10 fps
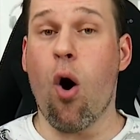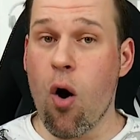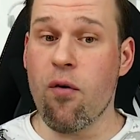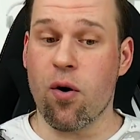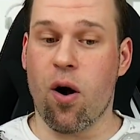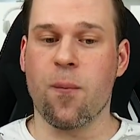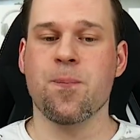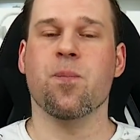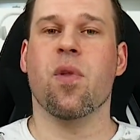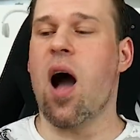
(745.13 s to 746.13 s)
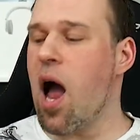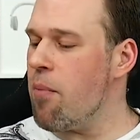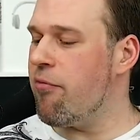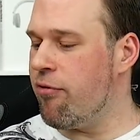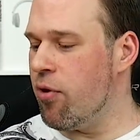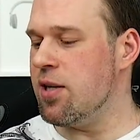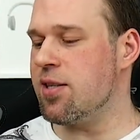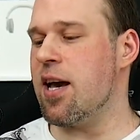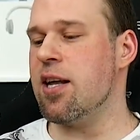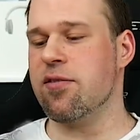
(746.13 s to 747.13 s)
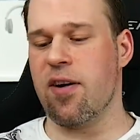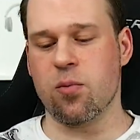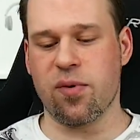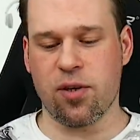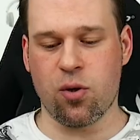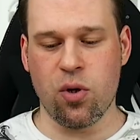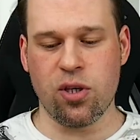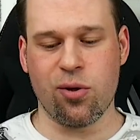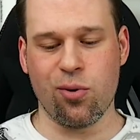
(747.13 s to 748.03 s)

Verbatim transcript: Overall, I am fully satisfied with the cooling